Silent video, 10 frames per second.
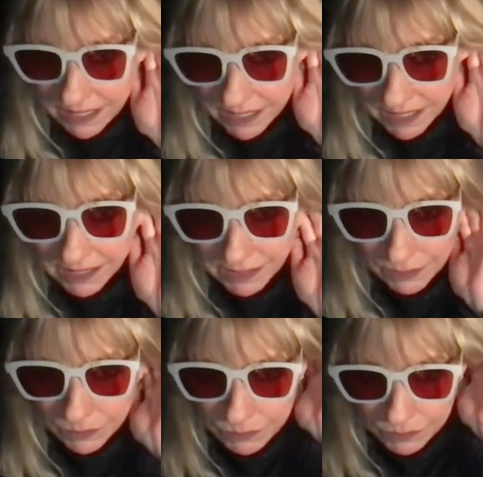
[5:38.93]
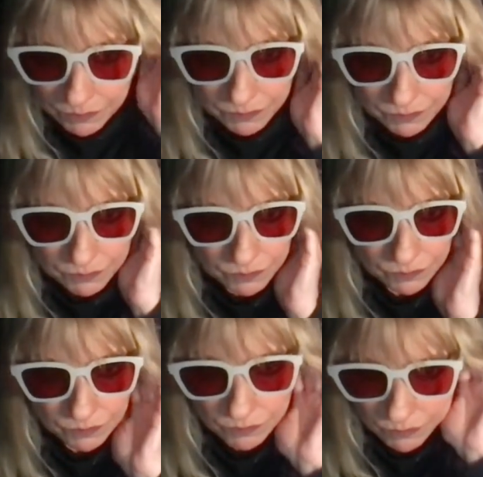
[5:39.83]

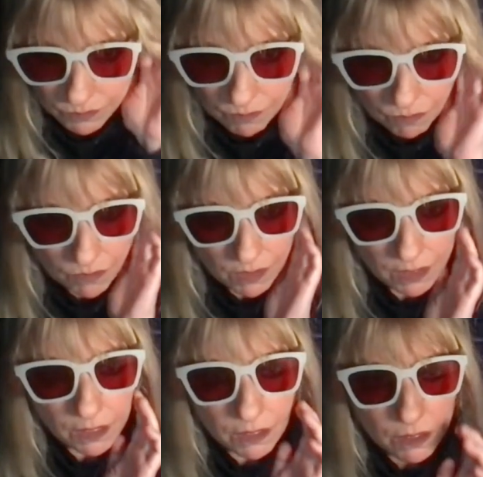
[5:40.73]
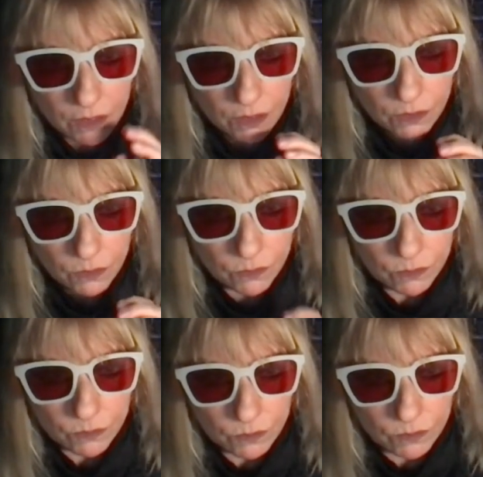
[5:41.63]

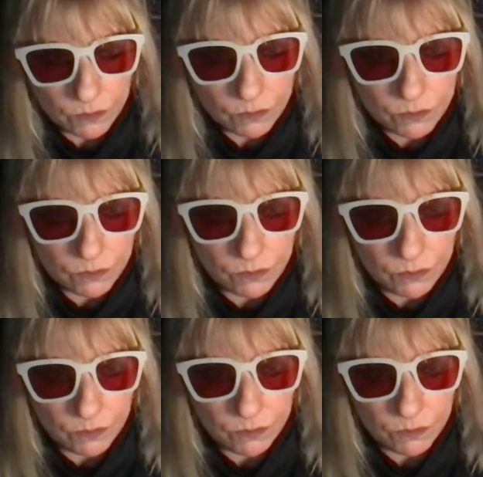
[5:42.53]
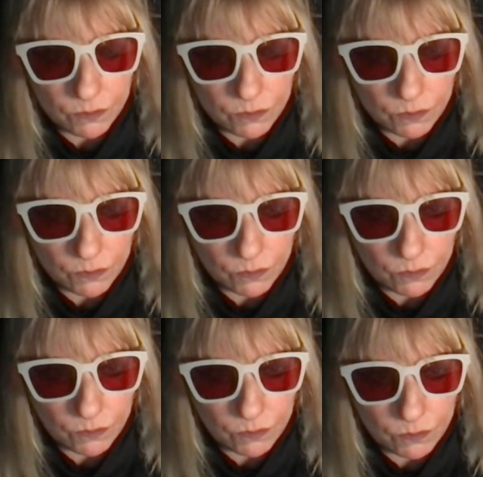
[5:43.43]

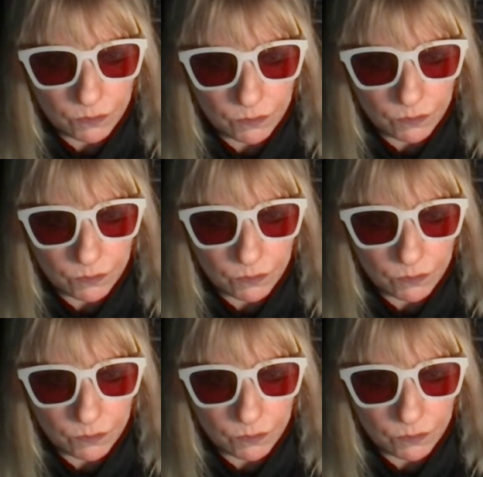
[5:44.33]
This person isn't speaking.